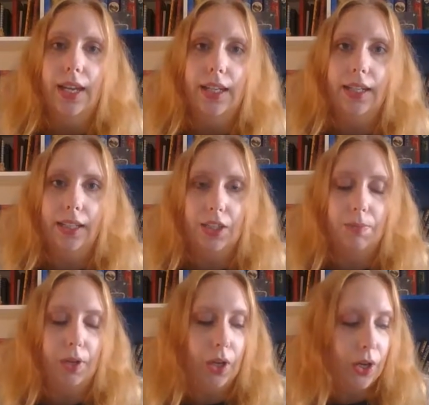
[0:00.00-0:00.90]
linked
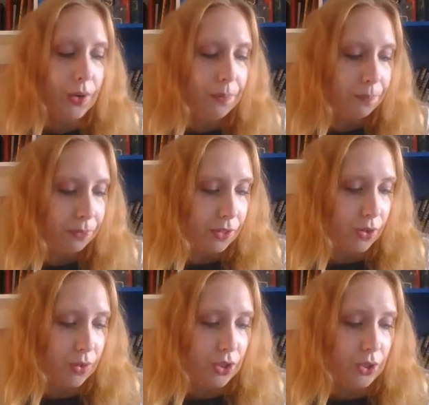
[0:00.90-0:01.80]
below
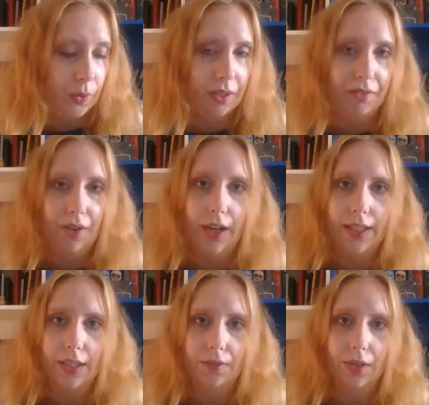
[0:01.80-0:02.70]
so that you can
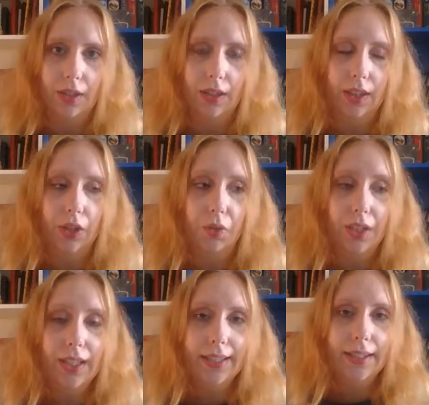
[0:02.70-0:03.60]
find everything that you
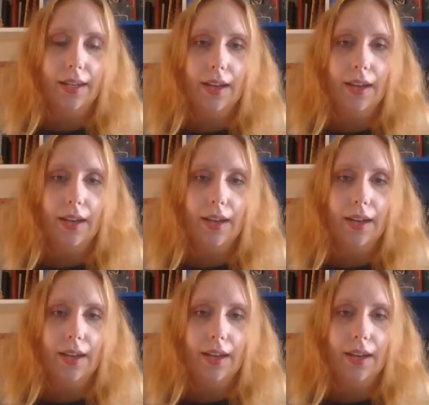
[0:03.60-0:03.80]
need.